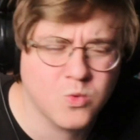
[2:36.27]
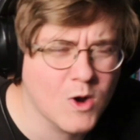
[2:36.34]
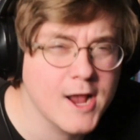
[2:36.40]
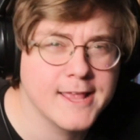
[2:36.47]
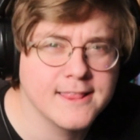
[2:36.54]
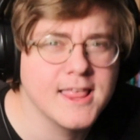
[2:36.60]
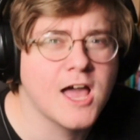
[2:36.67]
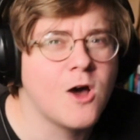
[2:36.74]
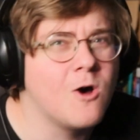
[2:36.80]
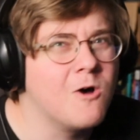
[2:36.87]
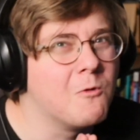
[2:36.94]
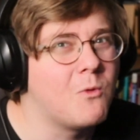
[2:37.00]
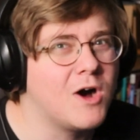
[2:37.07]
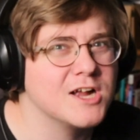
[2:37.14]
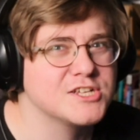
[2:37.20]
right now
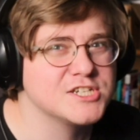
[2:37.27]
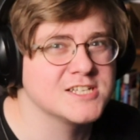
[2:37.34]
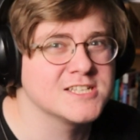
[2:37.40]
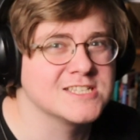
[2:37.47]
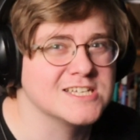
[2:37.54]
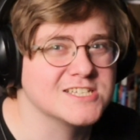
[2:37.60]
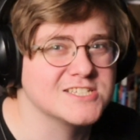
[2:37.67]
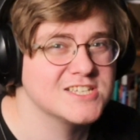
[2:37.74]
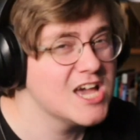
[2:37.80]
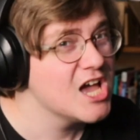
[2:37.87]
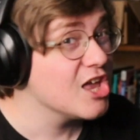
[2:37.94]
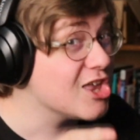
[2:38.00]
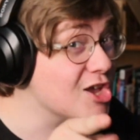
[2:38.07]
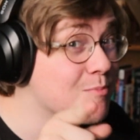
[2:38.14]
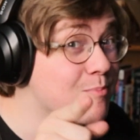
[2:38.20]
watching this,
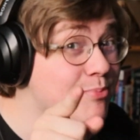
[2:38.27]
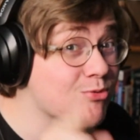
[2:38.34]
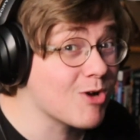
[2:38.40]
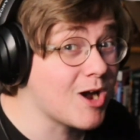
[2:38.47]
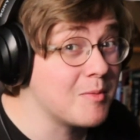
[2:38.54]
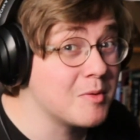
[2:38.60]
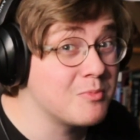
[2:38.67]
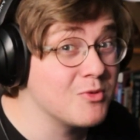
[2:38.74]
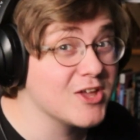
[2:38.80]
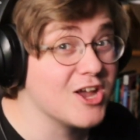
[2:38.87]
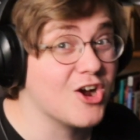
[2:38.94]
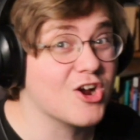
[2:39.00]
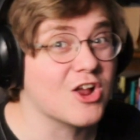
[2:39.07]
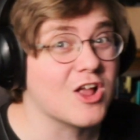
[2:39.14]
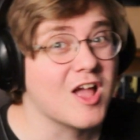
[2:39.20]
you probably
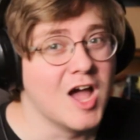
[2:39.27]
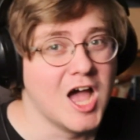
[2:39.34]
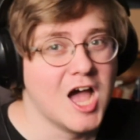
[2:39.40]
aren't,